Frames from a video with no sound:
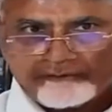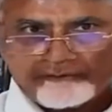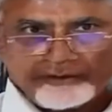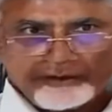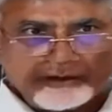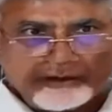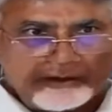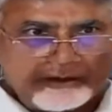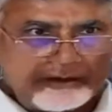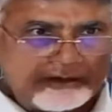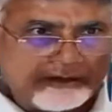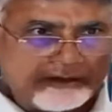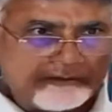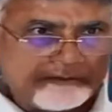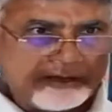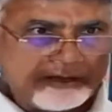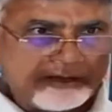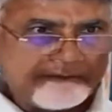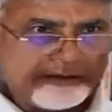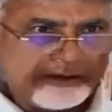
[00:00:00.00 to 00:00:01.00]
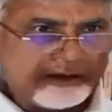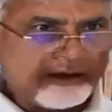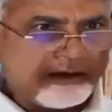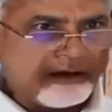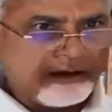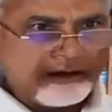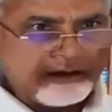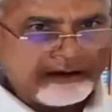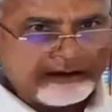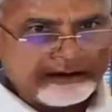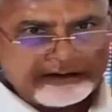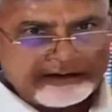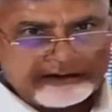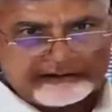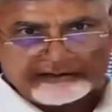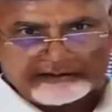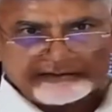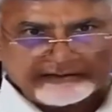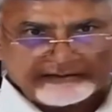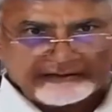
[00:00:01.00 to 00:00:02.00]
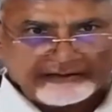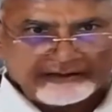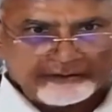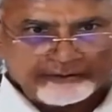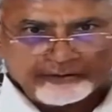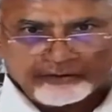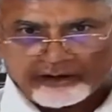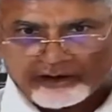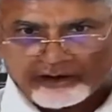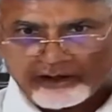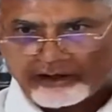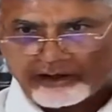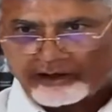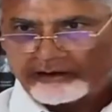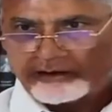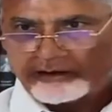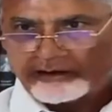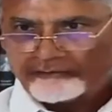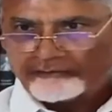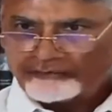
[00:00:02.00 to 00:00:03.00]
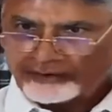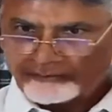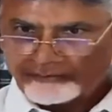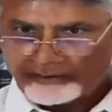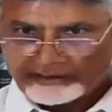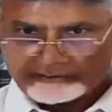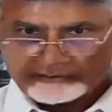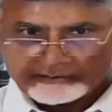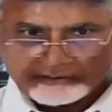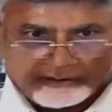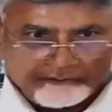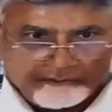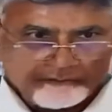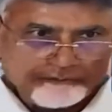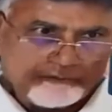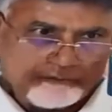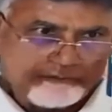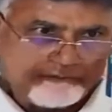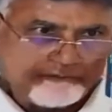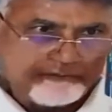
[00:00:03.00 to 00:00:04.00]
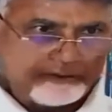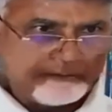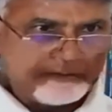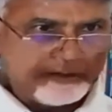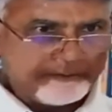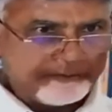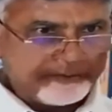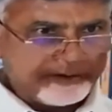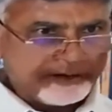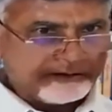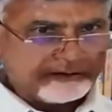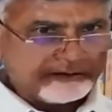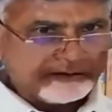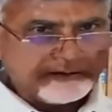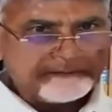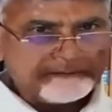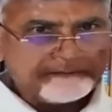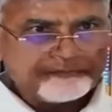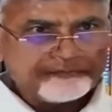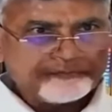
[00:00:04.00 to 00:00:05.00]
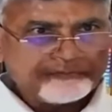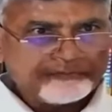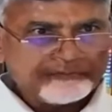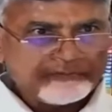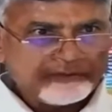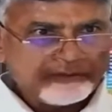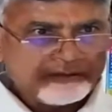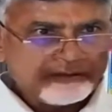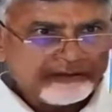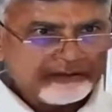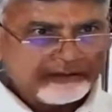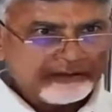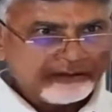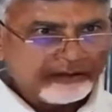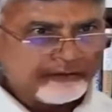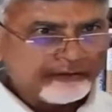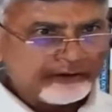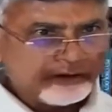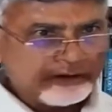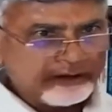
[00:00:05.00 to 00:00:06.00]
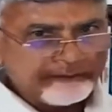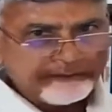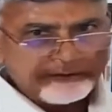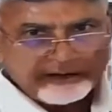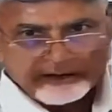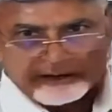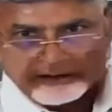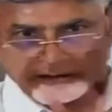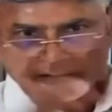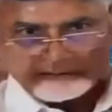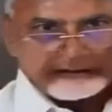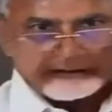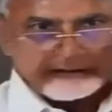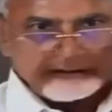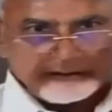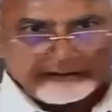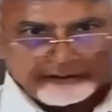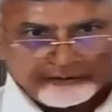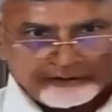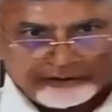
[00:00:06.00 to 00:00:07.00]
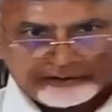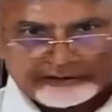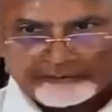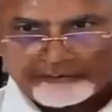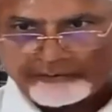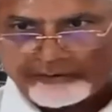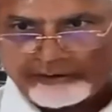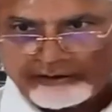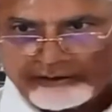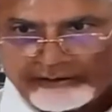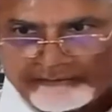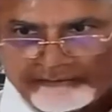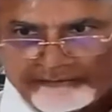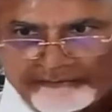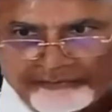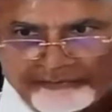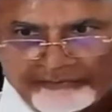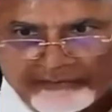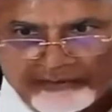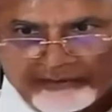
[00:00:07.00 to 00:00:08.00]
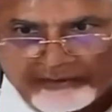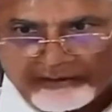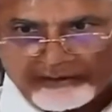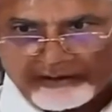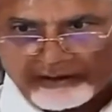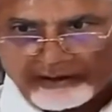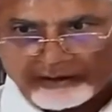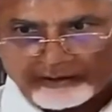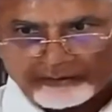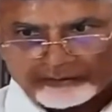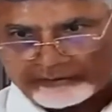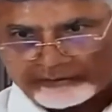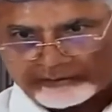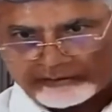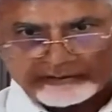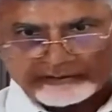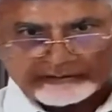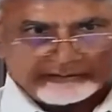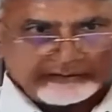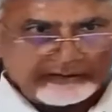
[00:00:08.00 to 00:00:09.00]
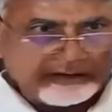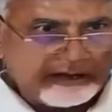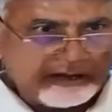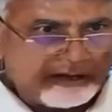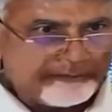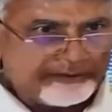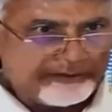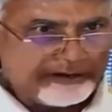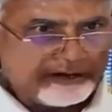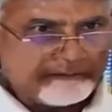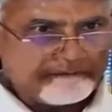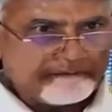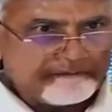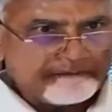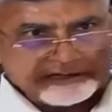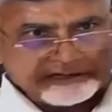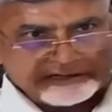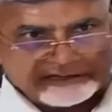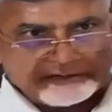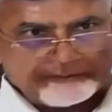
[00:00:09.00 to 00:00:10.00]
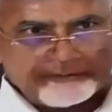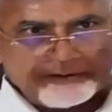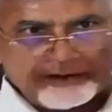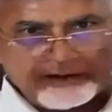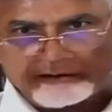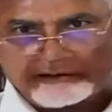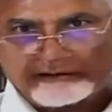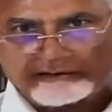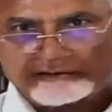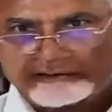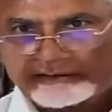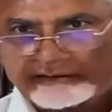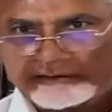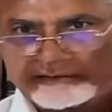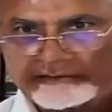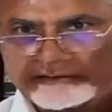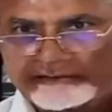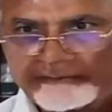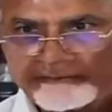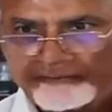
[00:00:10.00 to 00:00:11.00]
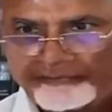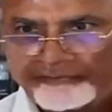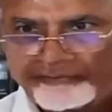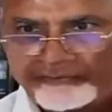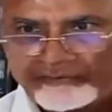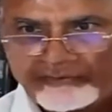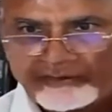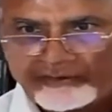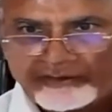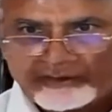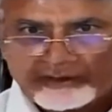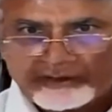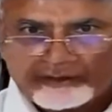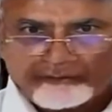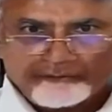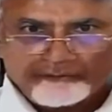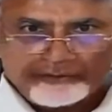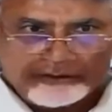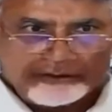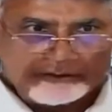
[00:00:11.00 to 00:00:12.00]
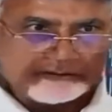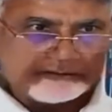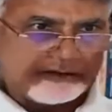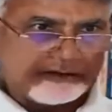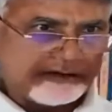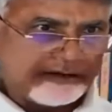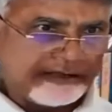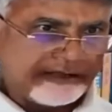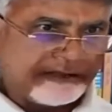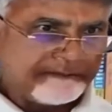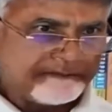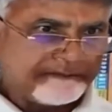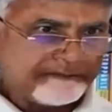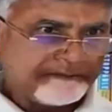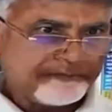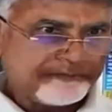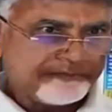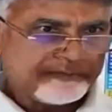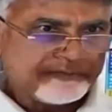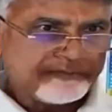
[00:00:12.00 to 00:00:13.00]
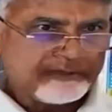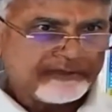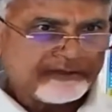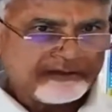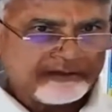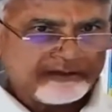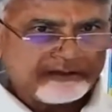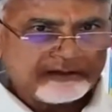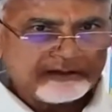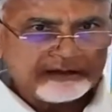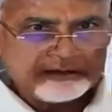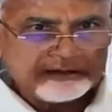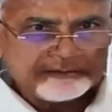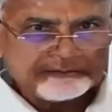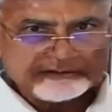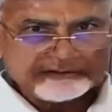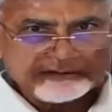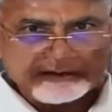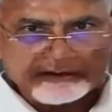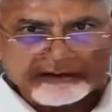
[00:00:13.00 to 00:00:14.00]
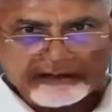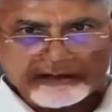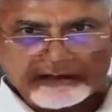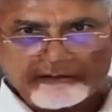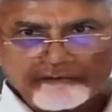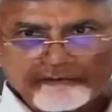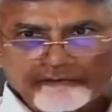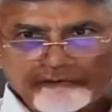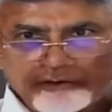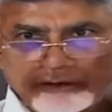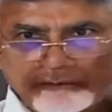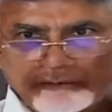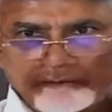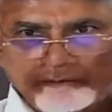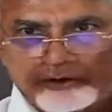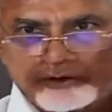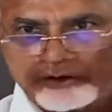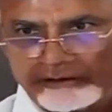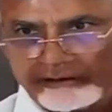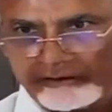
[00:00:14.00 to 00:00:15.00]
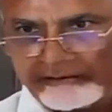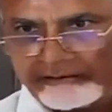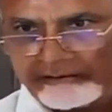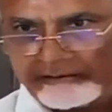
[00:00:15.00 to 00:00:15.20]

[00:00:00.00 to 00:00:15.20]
week I am having an audit, corona audit for myself, for my party. Even I am analyzing all over the world how things are happening, best practices. Every Sunday, I am sending one bullet